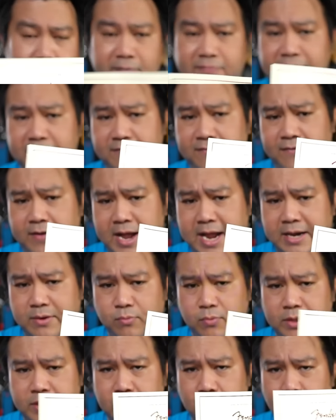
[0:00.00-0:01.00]
often
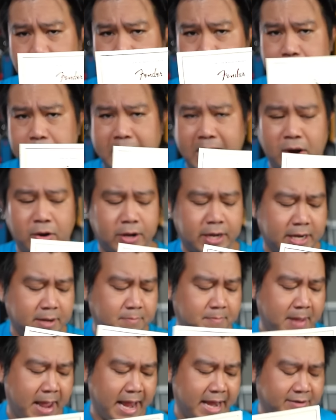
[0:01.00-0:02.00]
find with your
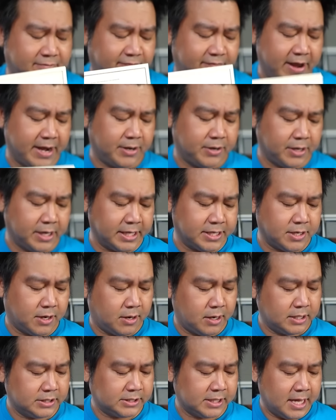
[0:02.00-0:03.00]
American-made Fender
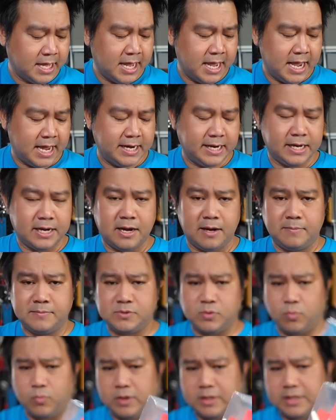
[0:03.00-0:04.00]
guitars, and it
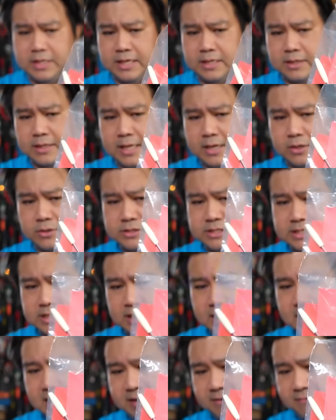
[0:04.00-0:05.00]
comes with the little
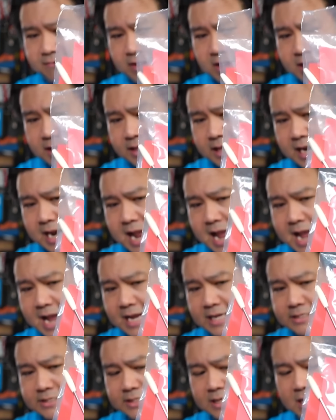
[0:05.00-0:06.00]
sleeve that
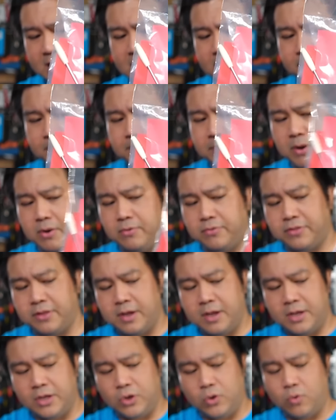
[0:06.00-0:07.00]
has both
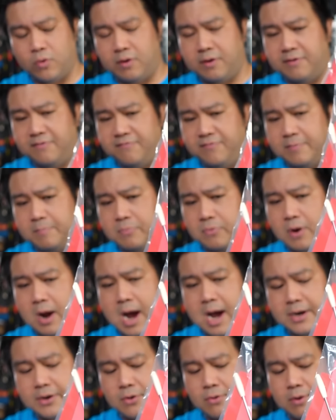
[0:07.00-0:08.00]
your
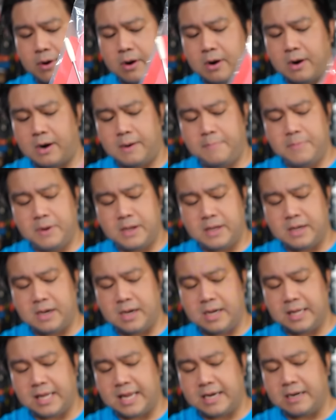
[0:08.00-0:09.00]
vibrato arm,
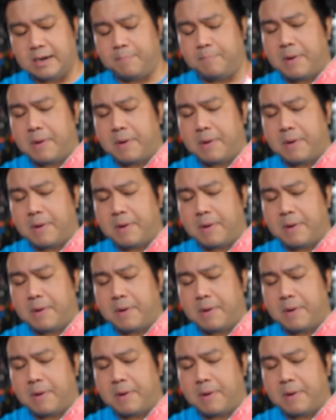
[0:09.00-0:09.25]
again, a